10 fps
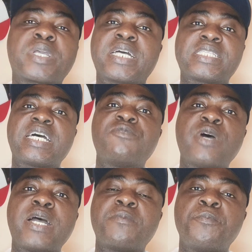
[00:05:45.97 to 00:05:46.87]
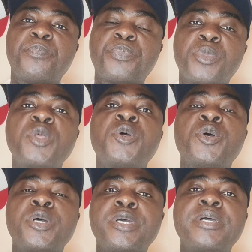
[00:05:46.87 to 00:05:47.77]
Cassava.
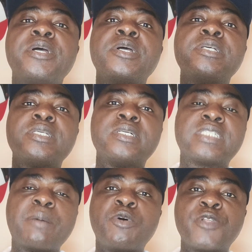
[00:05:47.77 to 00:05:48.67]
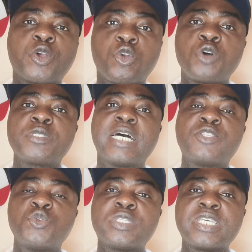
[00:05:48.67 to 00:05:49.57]
Some of the crops
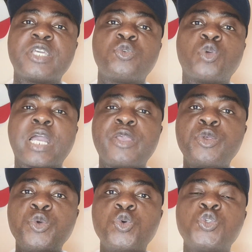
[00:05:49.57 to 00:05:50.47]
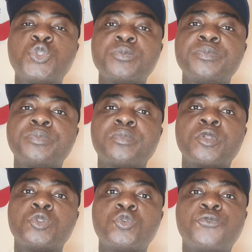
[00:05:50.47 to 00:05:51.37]
that you think you can use
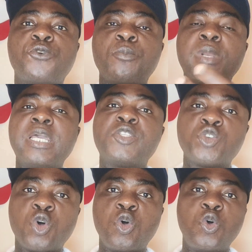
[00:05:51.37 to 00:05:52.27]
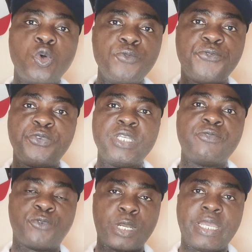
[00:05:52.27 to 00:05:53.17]
to formulate your own
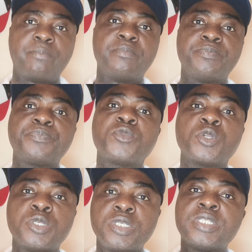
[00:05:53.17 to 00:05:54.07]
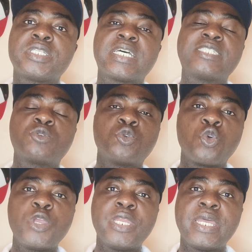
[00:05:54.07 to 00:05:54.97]
feed for them, start
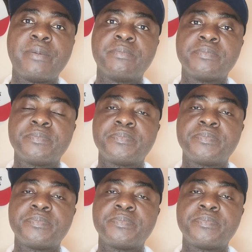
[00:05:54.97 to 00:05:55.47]
growing them.